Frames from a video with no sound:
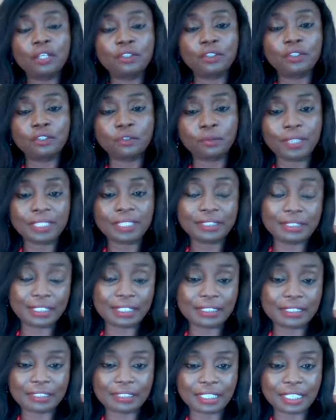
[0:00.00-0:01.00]
you know, and
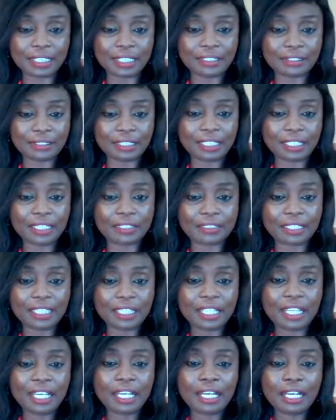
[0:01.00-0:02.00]
things like that.
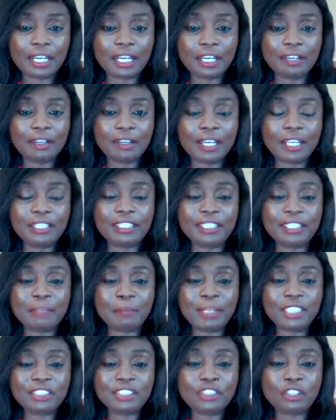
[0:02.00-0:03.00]
Uh, and a
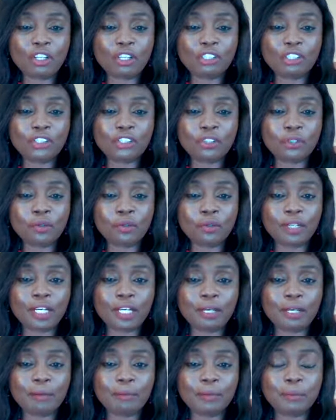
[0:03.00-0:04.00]
mentor also
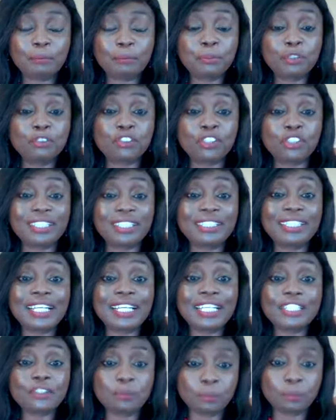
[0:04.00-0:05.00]
um, improves your
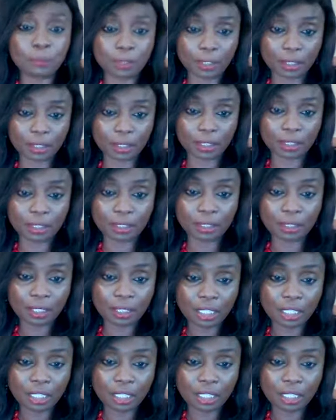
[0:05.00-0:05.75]
network.